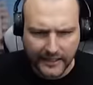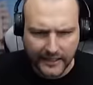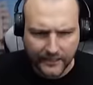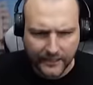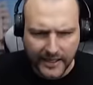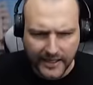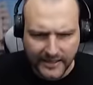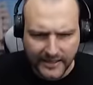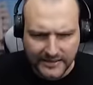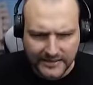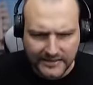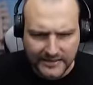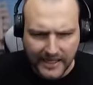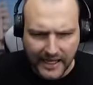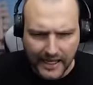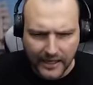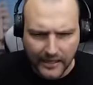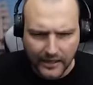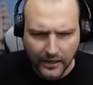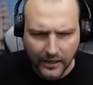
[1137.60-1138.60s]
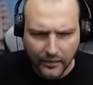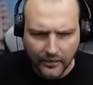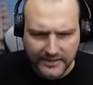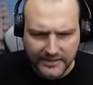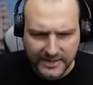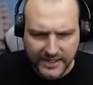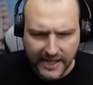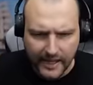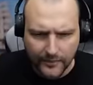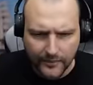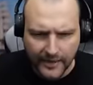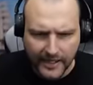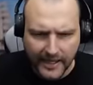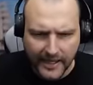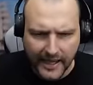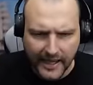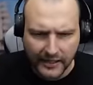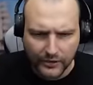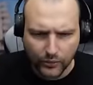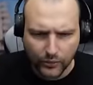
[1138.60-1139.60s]
Where this time goes. Yeah, we
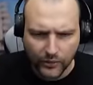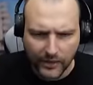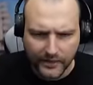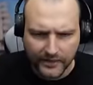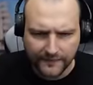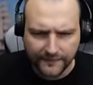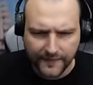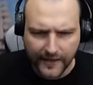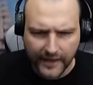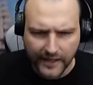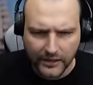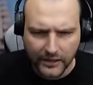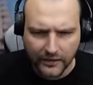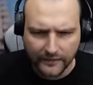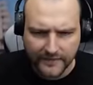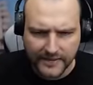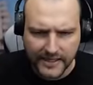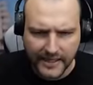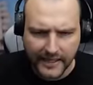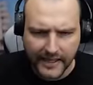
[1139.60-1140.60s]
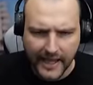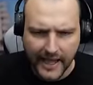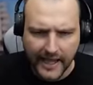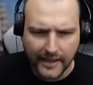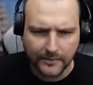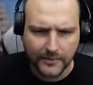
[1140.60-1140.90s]
had one fail of the game,